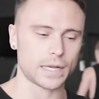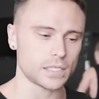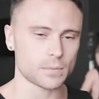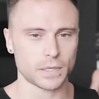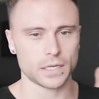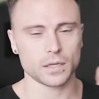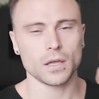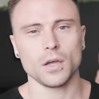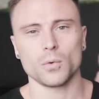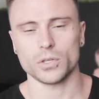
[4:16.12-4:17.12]
any spinning,
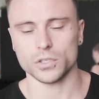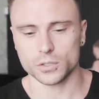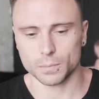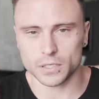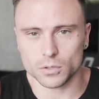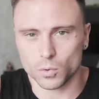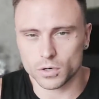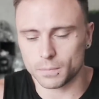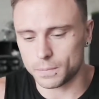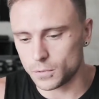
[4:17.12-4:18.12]
when you spin, you
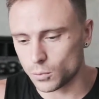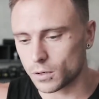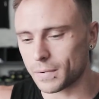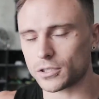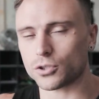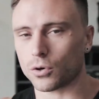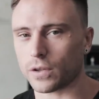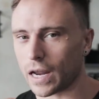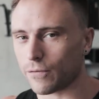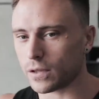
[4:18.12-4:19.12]
want to make sure
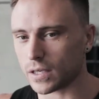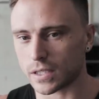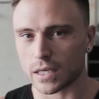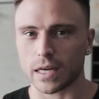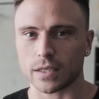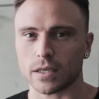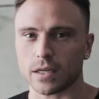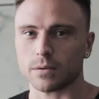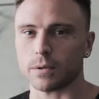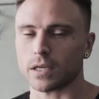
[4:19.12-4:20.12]
that everything's connected
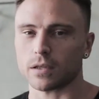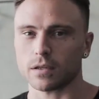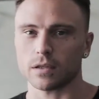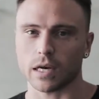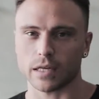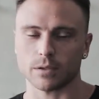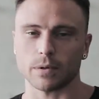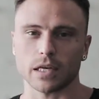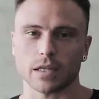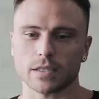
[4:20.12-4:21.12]
at spinning
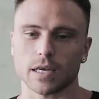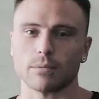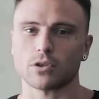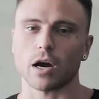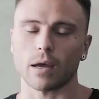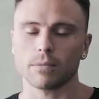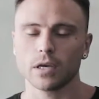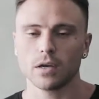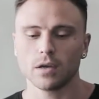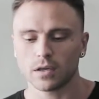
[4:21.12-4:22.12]
at the same time.
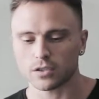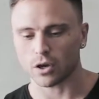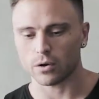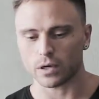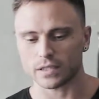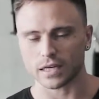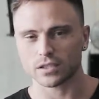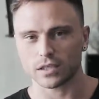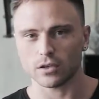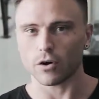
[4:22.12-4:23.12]
So it's
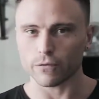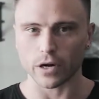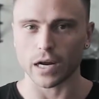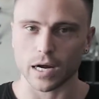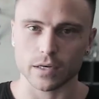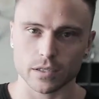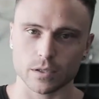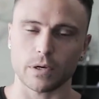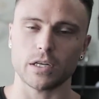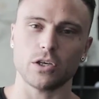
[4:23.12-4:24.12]
actually not very hard to
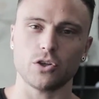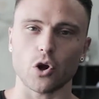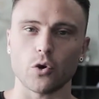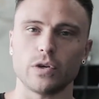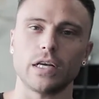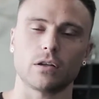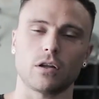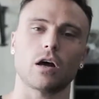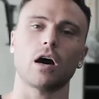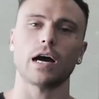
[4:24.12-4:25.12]
spin, and you don't need a
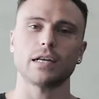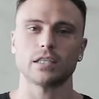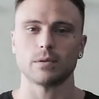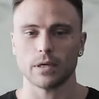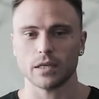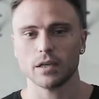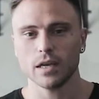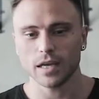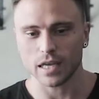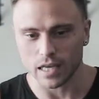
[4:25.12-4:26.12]
lot of height to spin
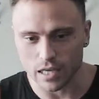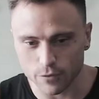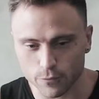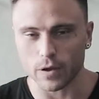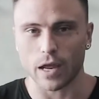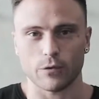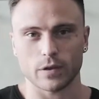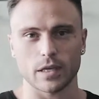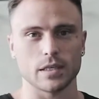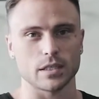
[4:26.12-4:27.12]
if
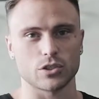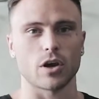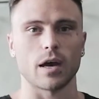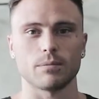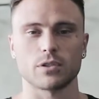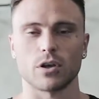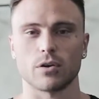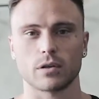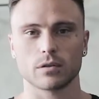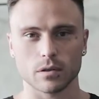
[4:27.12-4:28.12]
everything is in time.
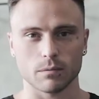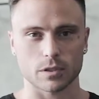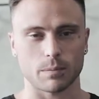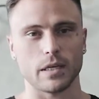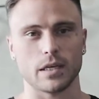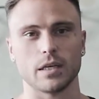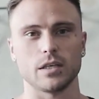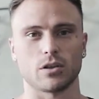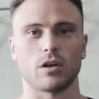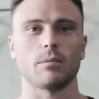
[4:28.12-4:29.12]
So spinning
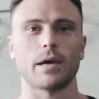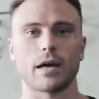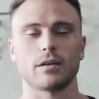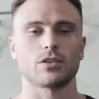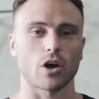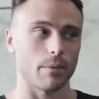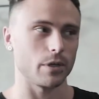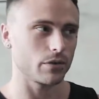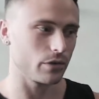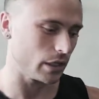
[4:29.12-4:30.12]
is a lot about
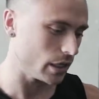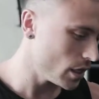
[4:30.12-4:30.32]
timing, really.